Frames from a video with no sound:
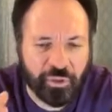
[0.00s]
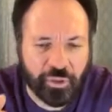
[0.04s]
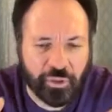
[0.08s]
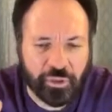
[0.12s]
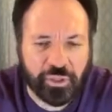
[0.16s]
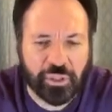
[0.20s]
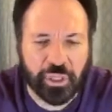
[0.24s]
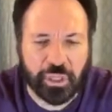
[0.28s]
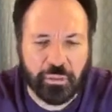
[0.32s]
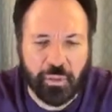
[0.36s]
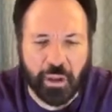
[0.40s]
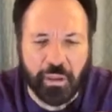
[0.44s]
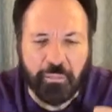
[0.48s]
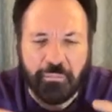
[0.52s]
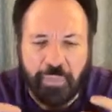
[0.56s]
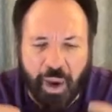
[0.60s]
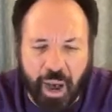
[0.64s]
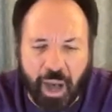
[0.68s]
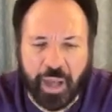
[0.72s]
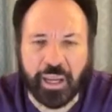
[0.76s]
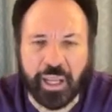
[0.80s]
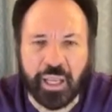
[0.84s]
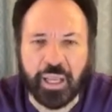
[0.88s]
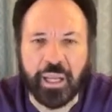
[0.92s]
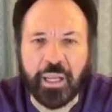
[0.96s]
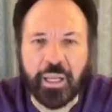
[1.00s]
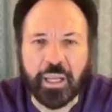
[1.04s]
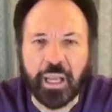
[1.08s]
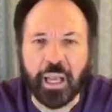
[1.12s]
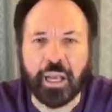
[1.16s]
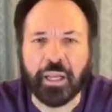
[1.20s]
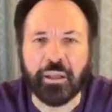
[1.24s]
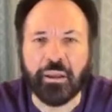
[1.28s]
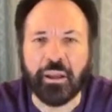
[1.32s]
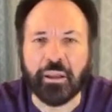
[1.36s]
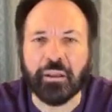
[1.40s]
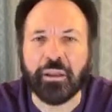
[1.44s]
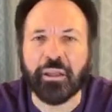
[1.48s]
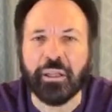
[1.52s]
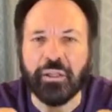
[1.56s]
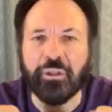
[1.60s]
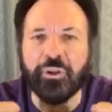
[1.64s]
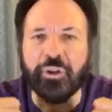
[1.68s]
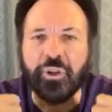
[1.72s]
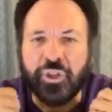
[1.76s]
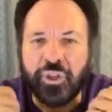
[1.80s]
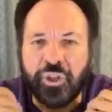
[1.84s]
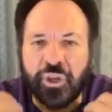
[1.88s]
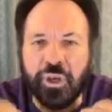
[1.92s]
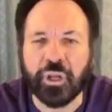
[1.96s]
and thirst in my body uh,
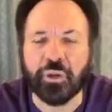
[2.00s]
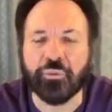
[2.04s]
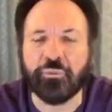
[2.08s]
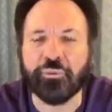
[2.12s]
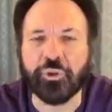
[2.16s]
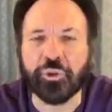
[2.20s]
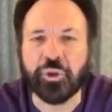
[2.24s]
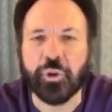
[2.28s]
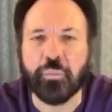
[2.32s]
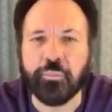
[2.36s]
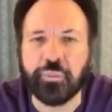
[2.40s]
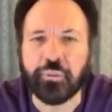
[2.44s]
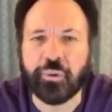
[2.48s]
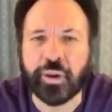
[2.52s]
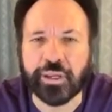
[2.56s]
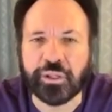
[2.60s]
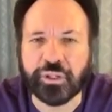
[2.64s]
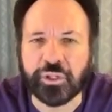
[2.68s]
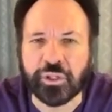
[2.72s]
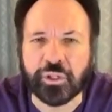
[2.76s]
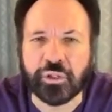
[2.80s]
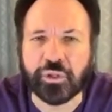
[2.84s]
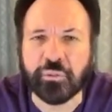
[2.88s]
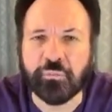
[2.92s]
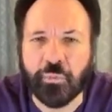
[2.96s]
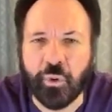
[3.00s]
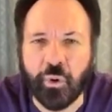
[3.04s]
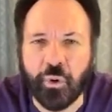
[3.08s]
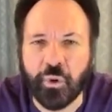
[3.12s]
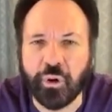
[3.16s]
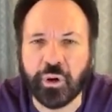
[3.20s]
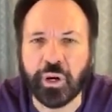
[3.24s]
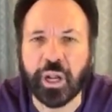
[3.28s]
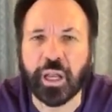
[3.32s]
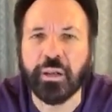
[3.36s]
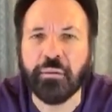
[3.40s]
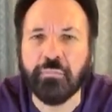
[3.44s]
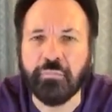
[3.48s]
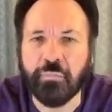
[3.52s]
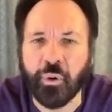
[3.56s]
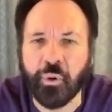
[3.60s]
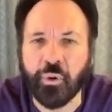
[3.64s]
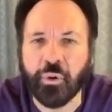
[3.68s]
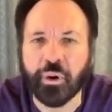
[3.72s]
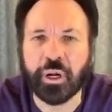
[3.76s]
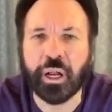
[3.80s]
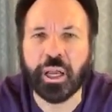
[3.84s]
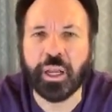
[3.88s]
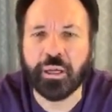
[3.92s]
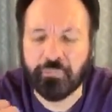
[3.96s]
to yearn for your presence more and
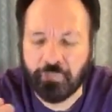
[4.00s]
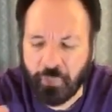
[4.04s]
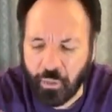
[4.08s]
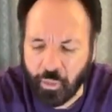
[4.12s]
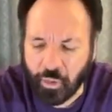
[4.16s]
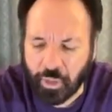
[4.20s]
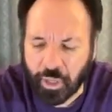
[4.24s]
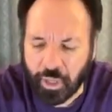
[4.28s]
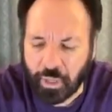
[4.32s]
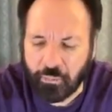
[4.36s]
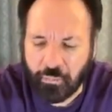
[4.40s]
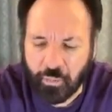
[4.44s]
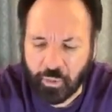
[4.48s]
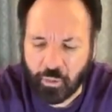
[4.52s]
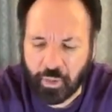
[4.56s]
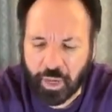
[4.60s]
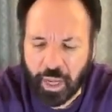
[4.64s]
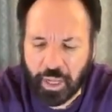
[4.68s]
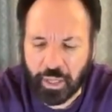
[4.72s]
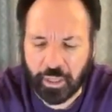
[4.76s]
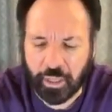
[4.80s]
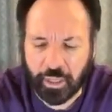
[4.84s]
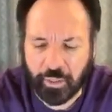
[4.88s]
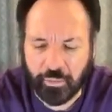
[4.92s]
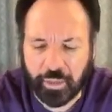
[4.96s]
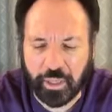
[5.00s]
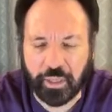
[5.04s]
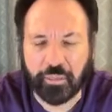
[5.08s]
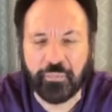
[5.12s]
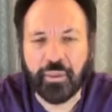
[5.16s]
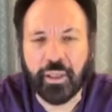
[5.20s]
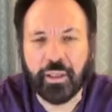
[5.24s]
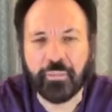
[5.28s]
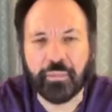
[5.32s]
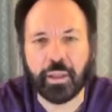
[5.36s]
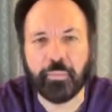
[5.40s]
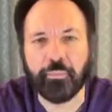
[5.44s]
more and more and more. Hallelujah.